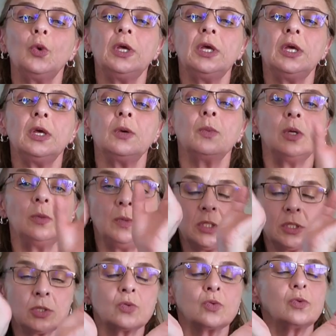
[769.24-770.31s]
when
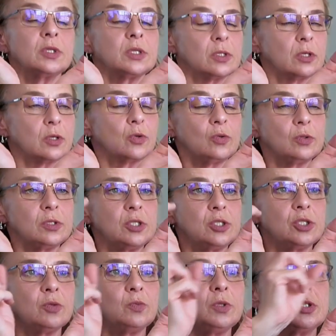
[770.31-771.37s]
we store the cord
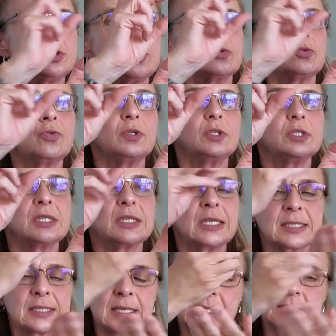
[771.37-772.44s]
tissue, we store it,
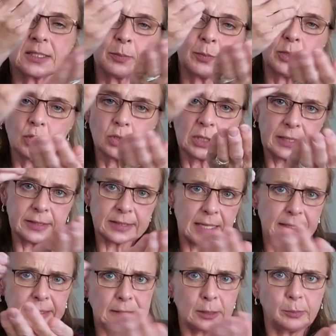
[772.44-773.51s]
it gets cut up into
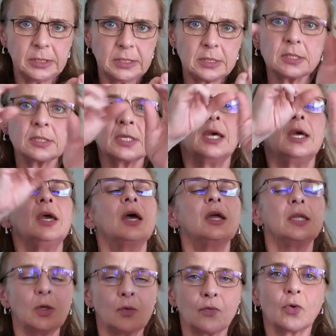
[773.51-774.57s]
tiny little pieces
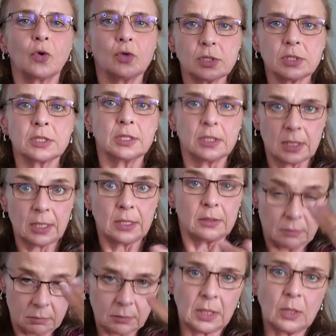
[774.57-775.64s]
and get frozen
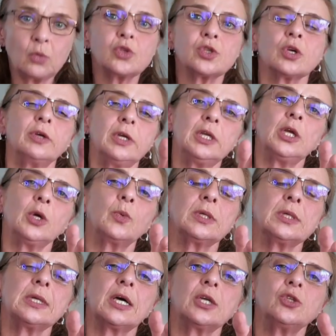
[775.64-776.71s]
also in
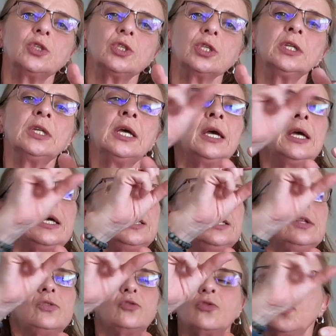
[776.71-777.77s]
liquid nitrogen
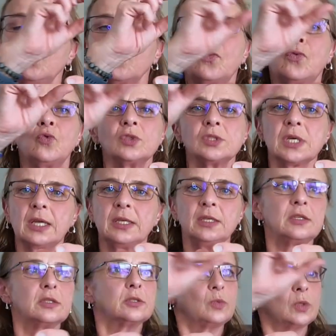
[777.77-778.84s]
in 3 or 4
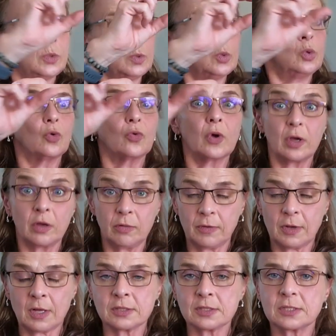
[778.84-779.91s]
tiny little what we call
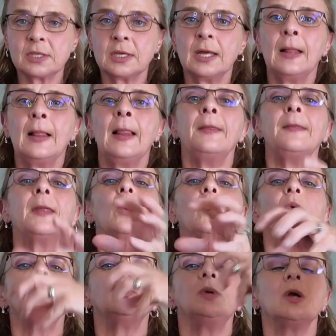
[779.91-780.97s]
cryovials.
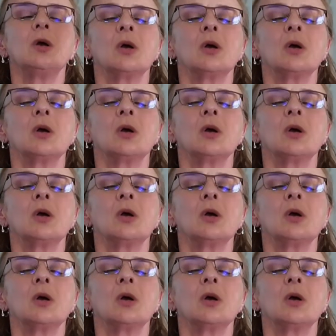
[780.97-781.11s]
Now when